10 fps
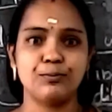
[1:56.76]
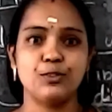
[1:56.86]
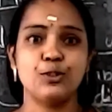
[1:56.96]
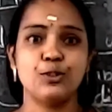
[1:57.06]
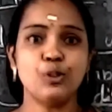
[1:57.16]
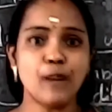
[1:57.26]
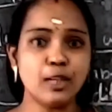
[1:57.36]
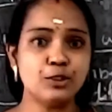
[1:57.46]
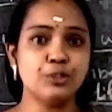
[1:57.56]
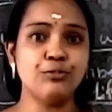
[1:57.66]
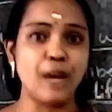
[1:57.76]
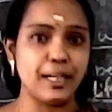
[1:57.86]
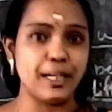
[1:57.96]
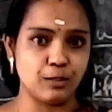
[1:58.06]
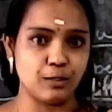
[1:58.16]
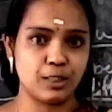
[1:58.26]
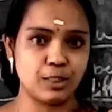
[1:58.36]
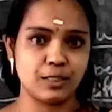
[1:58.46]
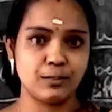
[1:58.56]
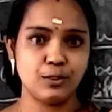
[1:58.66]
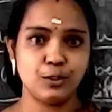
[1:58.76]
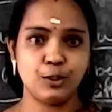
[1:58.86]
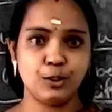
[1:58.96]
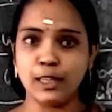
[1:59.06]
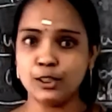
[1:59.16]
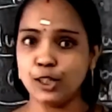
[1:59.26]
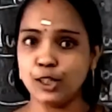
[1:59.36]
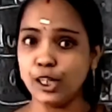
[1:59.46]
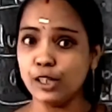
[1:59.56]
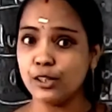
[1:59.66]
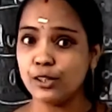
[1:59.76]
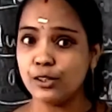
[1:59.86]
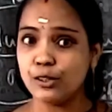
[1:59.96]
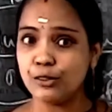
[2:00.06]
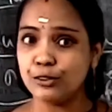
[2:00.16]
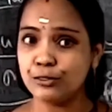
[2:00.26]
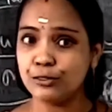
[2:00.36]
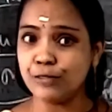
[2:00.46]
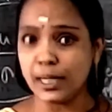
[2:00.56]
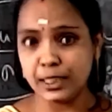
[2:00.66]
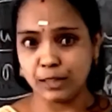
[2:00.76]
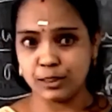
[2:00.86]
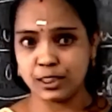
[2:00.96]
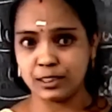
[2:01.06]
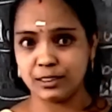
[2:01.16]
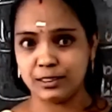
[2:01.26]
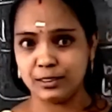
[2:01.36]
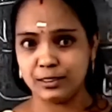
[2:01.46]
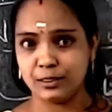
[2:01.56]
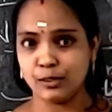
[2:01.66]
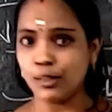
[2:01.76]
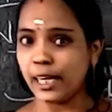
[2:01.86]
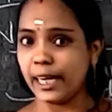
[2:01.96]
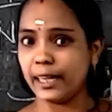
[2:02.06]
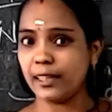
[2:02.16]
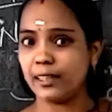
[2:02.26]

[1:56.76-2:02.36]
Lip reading: You want to find out. You want to find out. Okay.